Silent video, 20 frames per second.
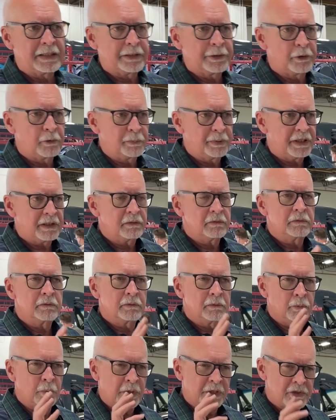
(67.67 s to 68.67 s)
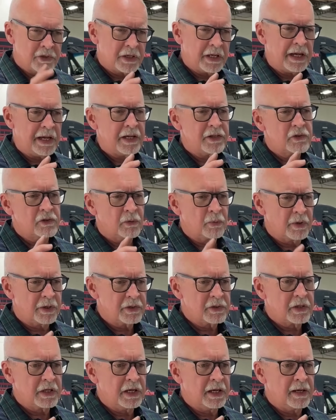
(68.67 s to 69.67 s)
a little bit, what is caster, what
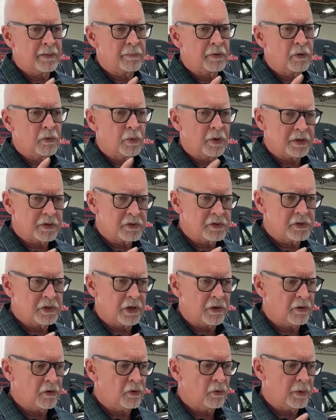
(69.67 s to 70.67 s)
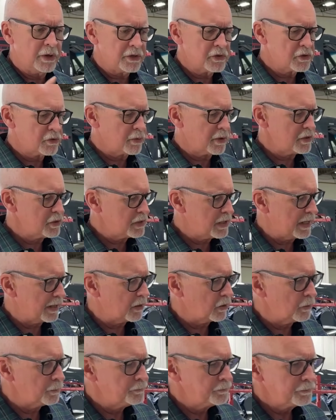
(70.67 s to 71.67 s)
is camber, what is toe, what is thrust
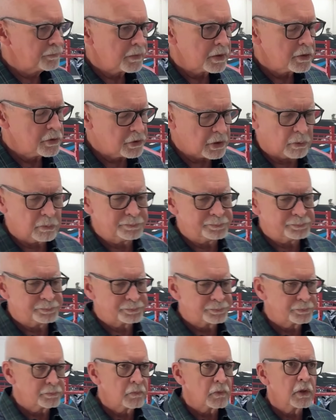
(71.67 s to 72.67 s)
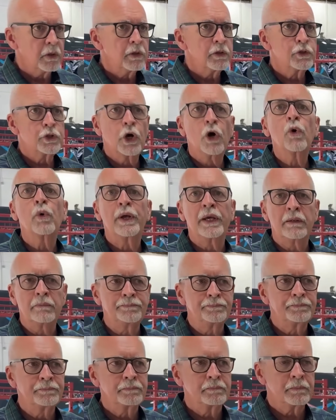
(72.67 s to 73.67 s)
angle? So, toe-in.
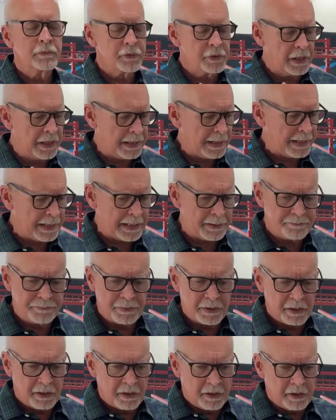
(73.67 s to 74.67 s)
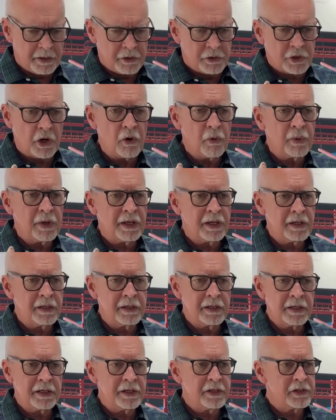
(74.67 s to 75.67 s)

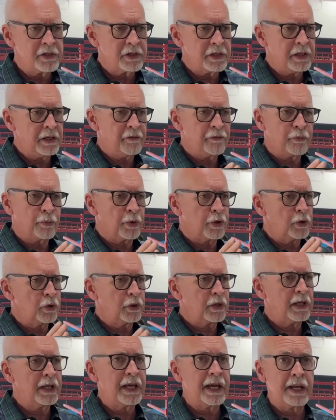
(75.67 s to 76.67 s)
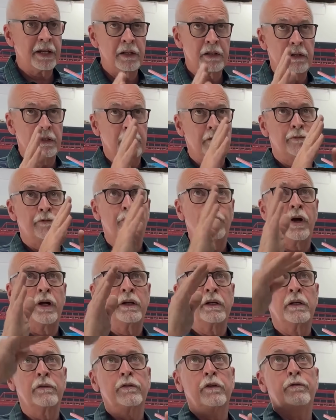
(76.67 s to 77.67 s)
Toe-in is if we're looking at the front
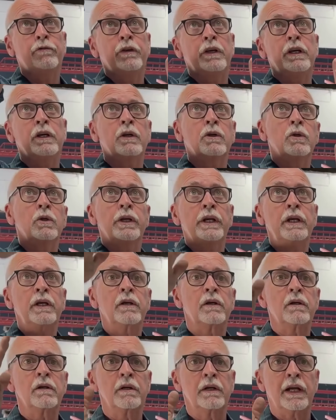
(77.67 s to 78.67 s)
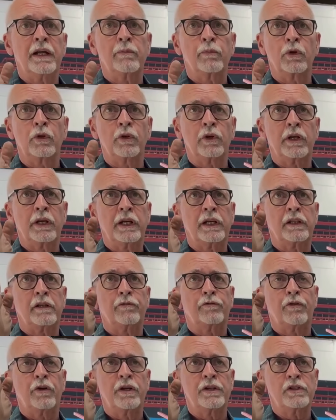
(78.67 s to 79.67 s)
of a vehicle here and we're looking at the
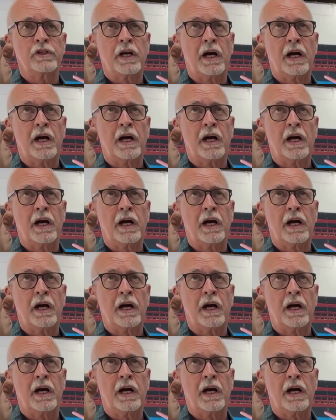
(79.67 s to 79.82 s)
front